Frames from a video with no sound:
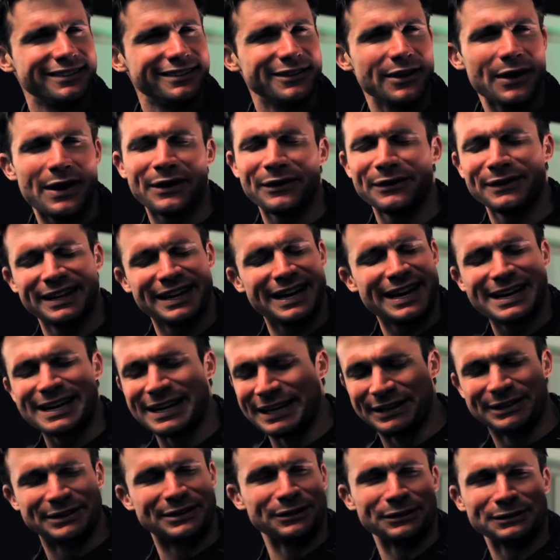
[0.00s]
No, I don't let
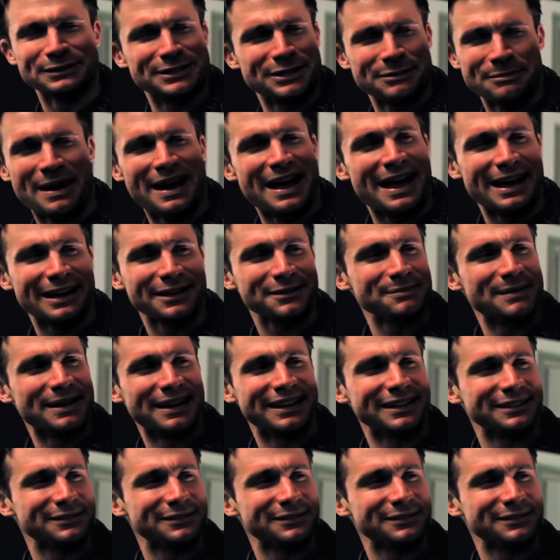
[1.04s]
any girls near my ass, man.